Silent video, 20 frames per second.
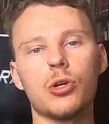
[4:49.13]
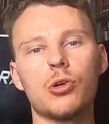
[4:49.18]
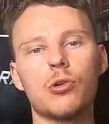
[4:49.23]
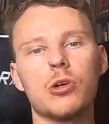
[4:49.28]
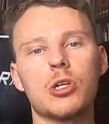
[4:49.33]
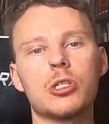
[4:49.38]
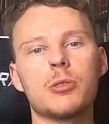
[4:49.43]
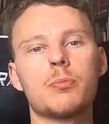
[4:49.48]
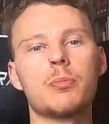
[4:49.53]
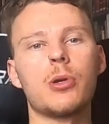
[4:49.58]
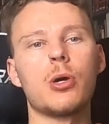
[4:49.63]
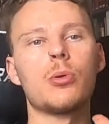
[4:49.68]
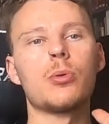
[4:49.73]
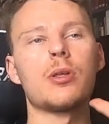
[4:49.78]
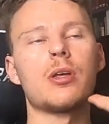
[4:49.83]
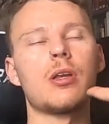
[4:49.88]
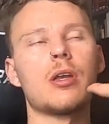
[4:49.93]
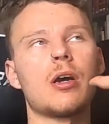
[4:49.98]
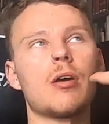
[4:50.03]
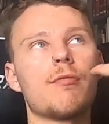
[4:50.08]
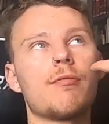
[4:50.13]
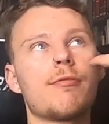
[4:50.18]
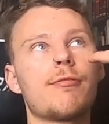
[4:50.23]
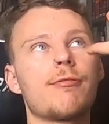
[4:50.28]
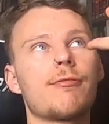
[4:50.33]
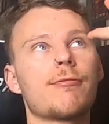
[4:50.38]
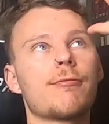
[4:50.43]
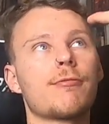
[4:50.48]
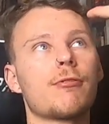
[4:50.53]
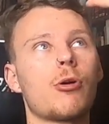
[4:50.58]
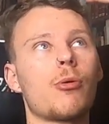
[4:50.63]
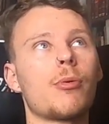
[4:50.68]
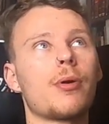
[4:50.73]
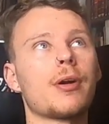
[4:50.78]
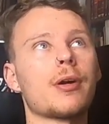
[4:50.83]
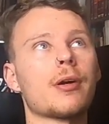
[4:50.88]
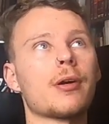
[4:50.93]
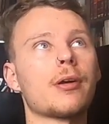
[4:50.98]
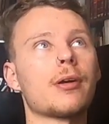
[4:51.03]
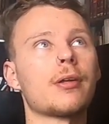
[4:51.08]
you're exploding and
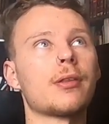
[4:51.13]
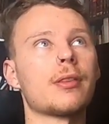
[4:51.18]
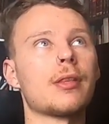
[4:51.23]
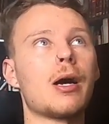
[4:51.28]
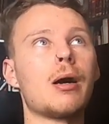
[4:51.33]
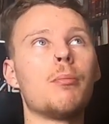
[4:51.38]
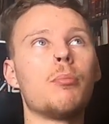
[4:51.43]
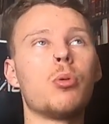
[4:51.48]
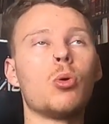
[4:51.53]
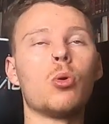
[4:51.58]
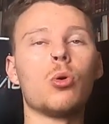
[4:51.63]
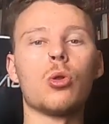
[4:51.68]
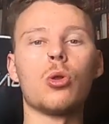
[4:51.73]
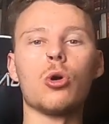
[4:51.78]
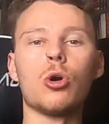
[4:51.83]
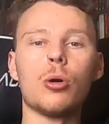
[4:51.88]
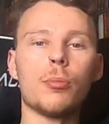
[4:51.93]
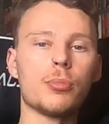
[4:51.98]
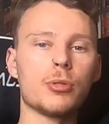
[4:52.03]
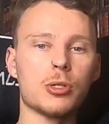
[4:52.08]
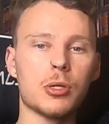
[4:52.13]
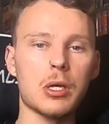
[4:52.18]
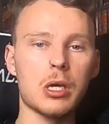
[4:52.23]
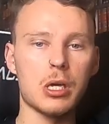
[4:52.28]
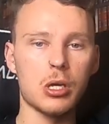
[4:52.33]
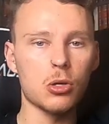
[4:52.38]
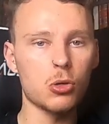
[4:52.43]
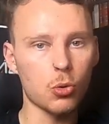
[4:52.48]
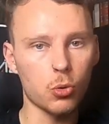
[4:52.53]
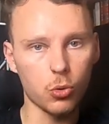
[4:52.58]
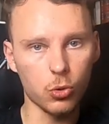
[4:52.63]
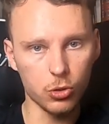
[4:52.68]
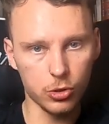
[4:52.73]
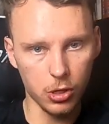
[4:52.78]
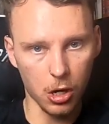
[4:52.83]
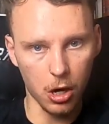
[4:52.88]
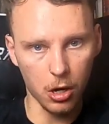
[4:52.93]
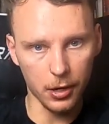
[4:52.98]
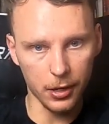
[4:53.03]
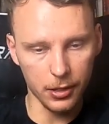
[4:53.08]
throwing that ball up to hit your
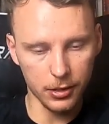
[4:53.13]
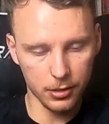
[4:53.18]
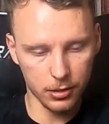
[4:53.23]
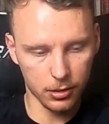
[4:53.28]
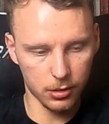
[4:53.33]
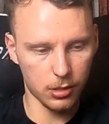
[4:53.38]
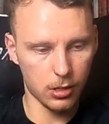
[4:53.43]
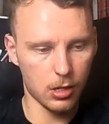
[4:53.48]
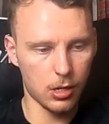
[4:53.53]
target.